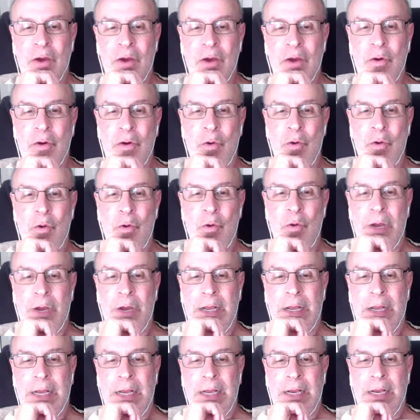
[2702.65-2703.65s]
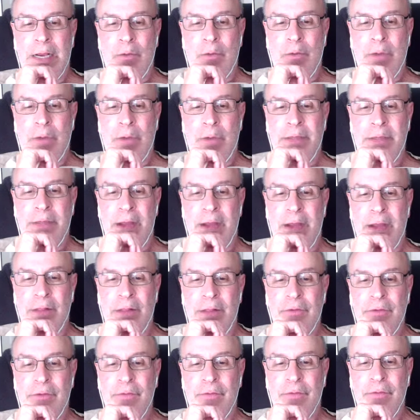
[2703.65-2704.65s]
What
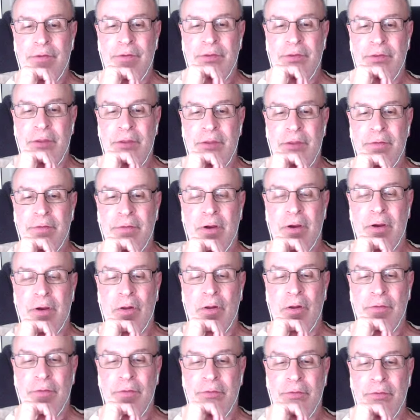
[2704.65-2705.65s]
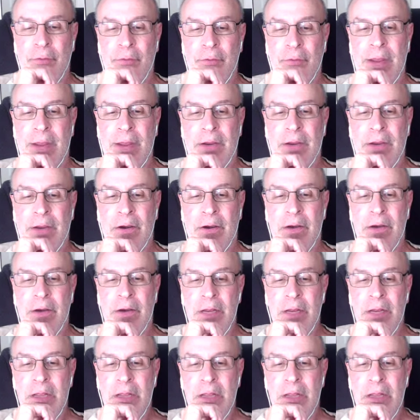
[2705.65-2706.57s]
college receiver holds the record